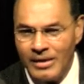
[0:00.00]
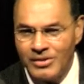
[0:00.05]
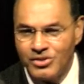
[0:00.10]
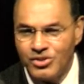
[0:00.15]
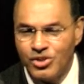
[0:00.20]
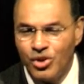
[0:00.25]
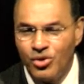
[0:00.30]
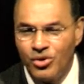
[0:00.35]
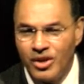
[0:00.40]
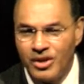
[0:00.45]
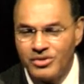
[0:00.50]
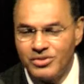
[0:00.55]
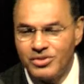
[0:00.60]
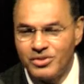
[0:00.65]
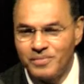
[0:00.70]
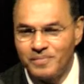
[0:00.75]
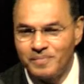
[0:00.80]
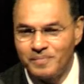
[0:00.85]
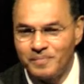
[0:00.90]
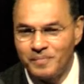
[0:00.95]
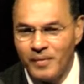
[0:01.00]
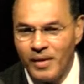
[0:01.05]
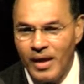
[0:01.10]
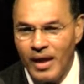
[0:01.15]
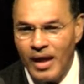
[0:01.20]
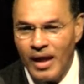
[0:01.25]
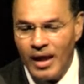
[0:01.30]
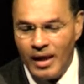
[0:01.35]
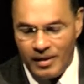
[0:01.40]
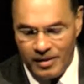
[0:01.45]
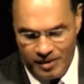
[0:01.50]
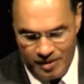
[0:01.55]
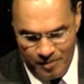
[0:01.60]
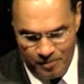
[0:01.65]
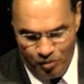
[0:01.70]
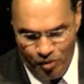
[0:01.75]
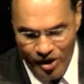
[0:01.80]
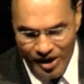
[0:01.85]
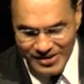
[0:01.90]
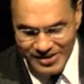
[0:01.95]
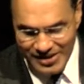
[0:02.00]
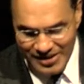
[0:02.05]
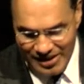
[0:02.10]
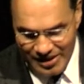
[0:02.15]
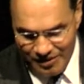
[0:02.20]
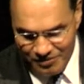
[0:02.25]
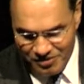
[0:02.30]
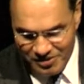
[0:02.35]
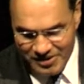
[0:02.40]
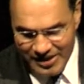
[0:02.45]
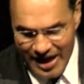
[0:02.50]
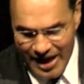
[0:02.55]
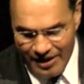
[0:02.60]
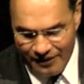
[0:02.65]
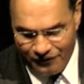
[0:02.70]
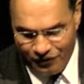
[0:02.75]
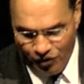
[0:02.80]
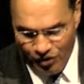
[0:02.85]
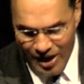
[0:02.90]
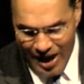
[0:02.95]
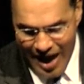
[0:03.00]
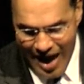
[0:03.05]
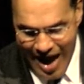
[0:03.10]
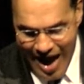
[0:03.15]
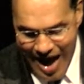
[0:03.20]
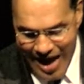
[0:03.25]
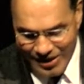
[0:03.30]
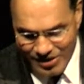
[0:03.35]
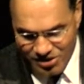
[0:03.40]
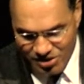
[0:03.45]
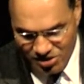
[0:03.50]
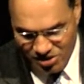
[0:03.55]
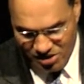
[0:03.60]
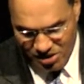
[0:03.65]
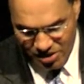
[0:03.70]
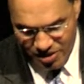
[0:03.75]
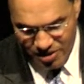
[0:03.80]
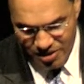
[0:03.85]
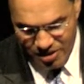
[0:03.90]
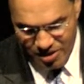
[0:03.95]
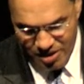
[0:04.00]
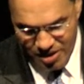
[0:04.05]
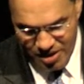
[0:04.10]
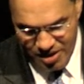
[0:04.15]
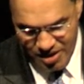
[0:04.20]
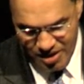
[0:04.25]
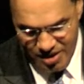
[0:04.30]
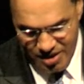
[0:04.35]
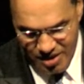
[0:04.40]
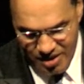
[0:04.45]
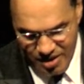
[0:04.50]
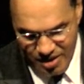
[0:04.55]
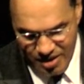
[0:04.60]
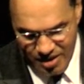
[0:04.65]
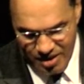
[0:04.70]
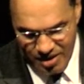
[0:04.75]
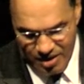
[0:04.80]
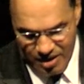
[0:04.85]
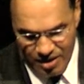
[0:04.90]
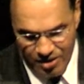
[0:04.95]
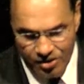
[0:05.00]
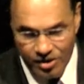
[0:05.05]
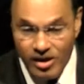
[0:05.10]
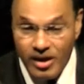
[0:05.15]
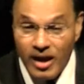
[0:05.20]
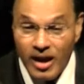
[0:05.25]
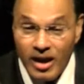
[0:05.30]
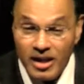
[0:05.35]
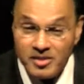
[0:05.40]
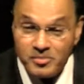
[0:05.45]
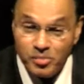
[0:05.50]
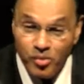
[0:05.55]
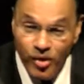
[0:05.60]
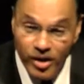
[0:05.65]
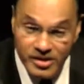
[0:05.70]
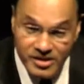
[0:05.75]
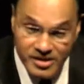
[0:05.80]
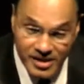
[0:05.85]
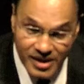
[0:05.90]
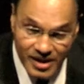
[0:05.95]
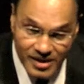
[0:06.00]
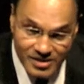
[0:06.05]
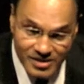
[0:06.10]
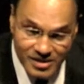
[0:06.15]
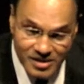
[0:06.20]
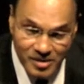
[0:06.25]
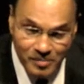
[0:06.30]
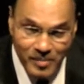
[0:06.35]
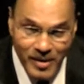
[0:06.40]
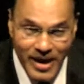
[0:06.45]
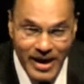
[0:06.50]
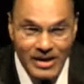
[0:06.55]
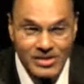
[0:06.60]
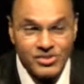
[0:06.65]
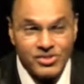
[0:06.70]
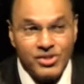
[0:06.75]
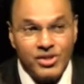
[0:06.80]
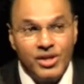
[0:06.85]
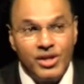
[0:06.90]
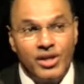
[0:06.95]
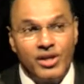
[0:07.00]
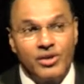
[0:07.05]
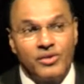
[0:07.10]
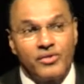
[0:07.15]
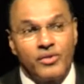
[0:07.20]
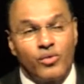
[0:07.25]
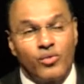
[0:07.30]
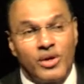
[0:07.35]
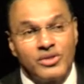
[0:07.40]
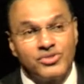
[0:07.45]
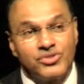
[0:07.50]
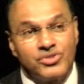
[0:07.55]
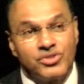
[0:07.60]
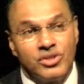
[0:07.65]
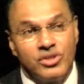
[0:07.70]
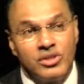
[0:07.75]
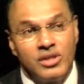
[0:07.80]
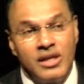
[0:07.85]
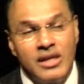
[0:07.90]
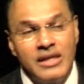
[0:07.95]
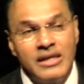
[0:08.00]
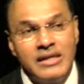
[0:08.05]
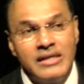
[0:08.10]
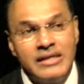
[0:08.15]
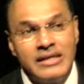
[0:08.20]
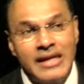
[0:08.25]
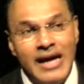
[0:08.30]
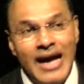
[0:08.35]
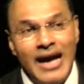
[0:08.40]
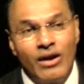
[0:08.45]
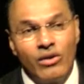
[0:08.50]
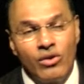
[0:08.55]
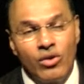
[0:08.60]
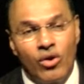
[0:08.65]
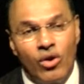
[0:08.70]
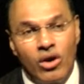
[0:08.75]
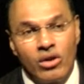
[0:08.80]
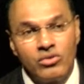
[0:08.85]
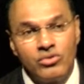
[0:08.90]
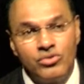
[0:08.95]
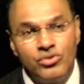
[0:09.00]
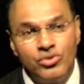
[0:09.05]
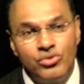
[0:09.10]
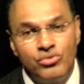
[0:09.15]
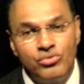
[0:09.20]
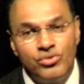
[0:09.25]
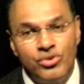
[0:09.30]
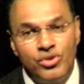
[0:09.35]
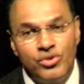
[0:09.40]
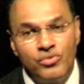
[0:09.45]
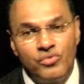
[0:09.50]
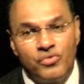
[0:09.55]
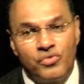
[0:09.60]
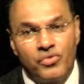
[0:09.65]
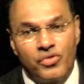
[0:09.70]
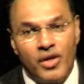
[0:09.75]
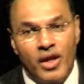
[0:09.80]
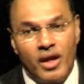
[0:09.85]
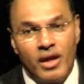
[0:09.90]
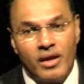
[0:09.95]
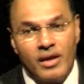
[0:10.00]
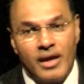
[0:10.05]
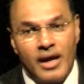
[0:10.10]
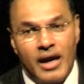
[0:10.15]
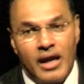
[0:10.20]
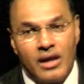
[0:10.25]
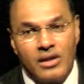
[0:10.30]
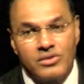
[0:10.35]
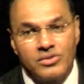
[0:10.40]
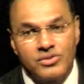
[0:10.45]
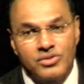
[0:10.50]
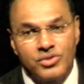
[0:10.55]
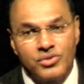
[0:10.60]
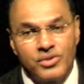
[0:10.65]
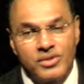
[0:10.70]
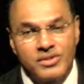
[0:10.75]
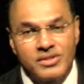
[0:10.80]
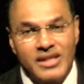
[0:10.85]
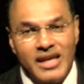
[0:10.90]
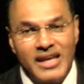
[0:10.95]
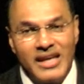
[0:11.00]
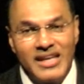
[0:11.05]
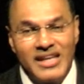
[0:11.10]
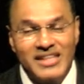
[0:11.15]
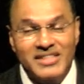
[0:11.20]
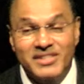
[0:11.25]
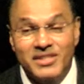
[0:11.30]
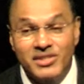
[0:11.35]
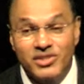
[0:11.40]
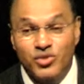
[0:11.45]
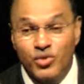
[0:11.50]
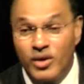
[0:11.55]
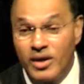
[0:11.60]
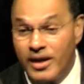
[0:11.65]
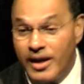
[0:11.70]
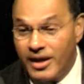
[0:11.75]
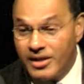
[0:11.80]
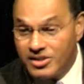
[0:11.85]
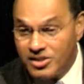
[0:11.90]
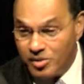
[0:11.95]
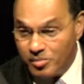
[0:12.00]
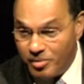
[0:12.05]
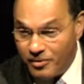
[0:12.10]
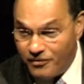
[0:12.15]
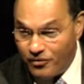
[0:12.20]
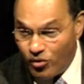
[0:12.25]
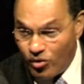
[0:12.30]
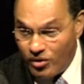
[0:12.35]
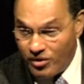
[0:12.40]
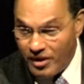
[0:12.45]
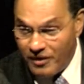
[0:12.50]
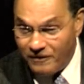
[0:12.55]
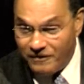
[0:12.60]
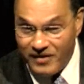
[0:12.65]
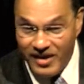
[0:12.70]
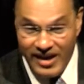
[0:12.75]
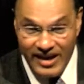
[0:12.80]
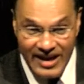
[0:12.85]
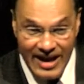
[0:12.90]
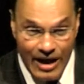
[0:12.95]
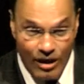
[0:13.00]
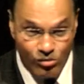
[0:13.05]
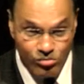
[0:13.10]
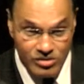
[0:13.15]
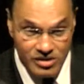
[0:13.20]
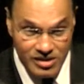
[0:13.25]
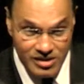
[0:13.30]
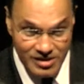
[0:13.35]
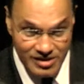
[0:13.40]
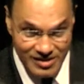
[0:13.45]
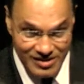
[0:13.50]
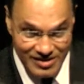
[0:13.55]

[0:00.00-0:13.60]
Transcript: Students, the president of Stanford asked other college presidents in the past year the question, how long do you think college students can listen to a lecture before they fade out?